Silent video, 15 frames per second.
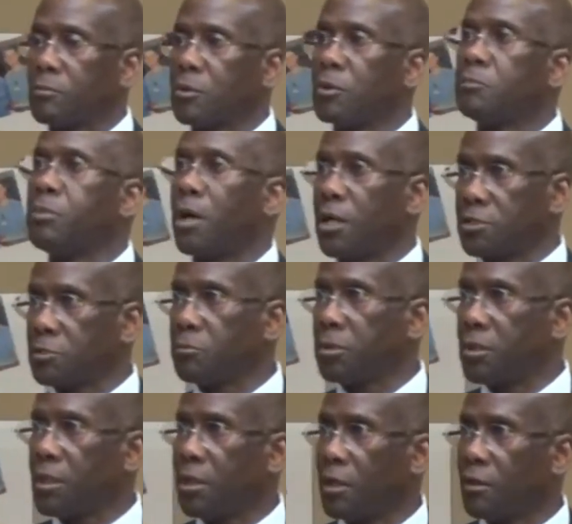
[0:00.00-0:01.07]
could
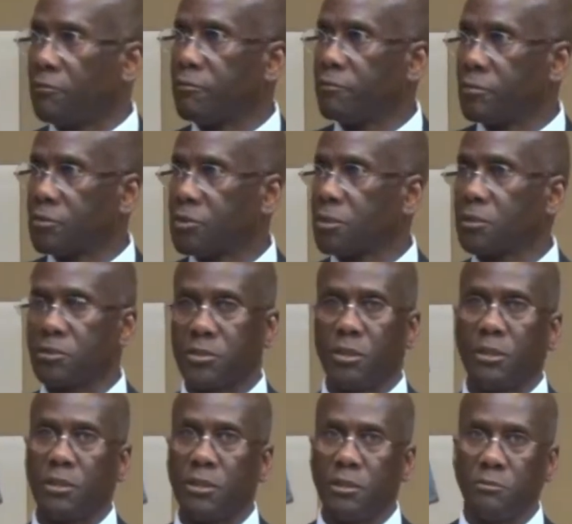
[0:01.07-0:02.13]
possibly have sickle
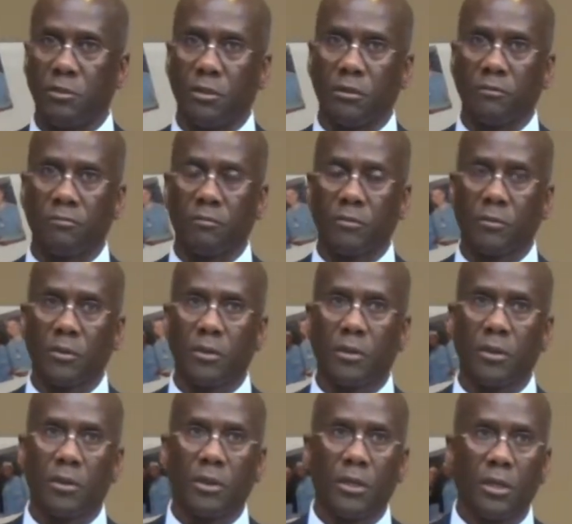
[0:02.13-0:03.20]
cell anemia.
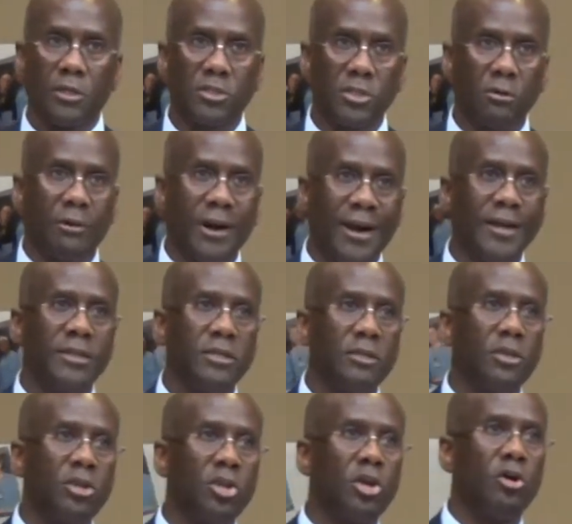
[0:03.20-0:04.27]
And so I
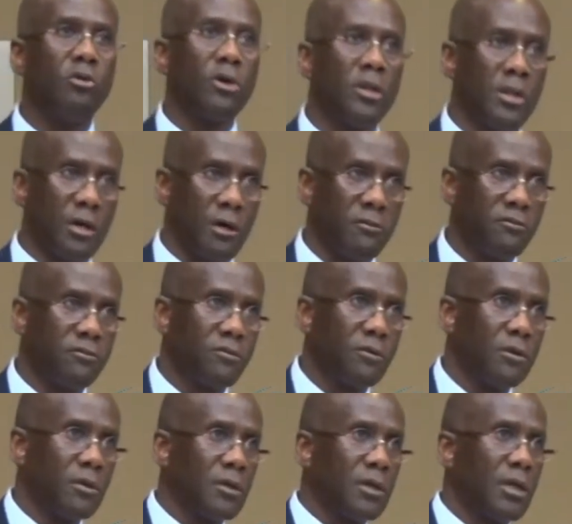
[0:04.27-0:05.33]
didn't know enough
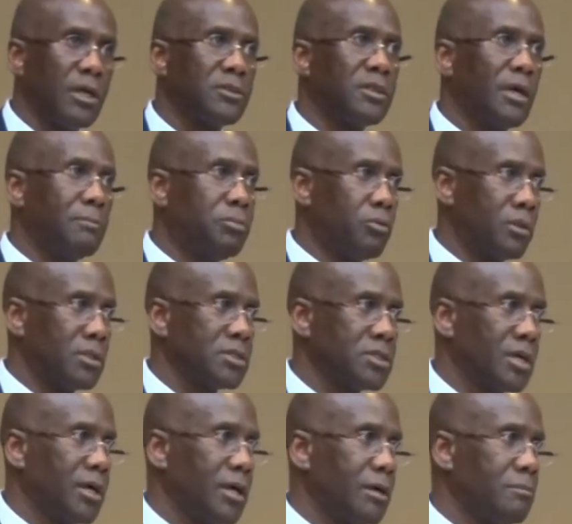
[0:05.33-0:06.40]
at that point in
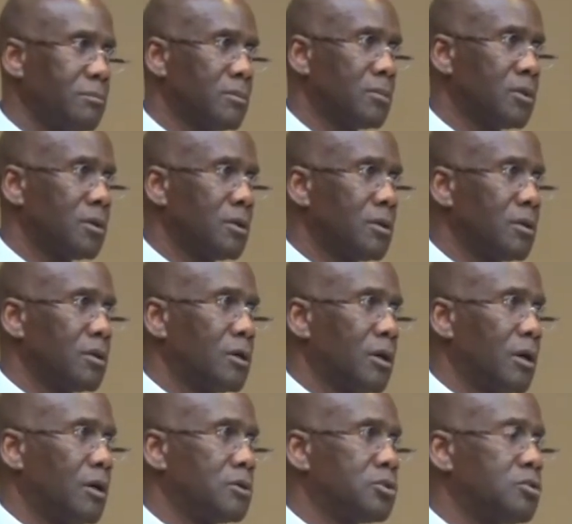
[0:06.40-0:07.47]
time
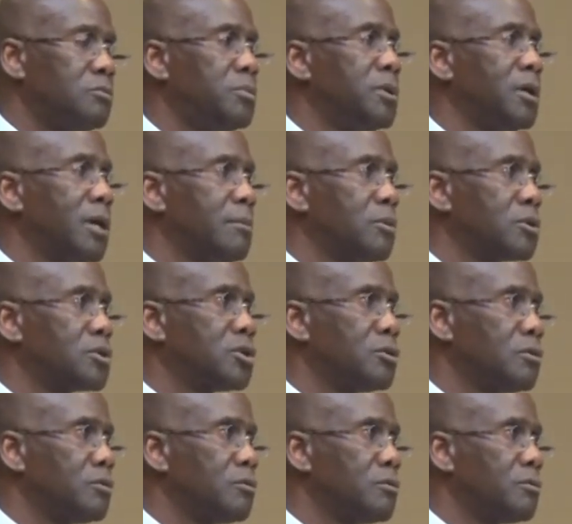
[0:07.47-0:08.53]
to be able
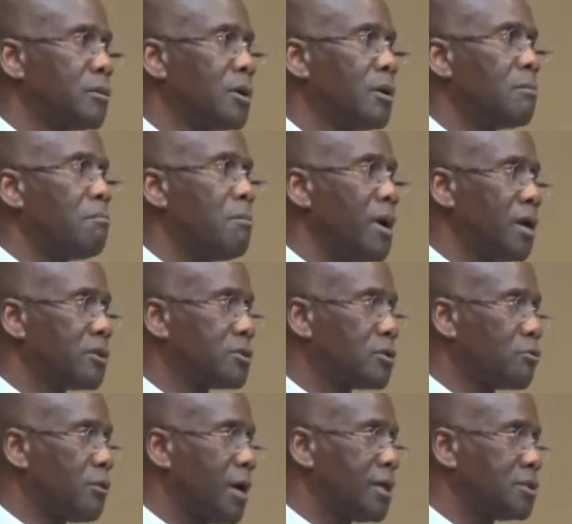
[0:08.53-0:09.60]
to make
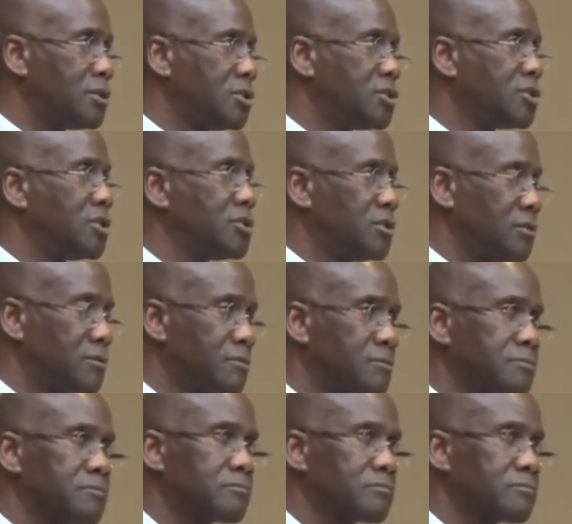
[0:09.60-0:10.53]
the right decision,